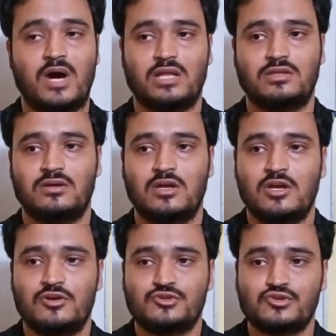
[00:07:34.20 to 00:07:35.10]
path.
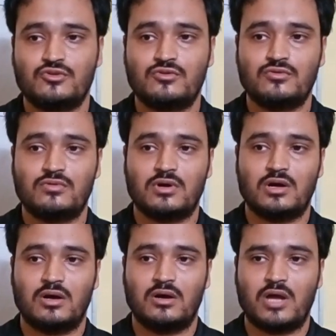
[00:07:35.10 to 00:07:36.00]
So
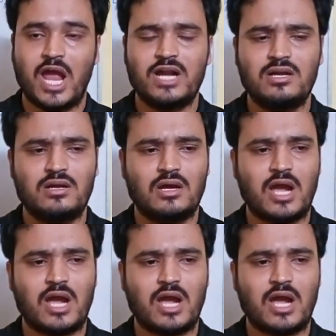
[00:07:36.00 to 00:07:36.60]
and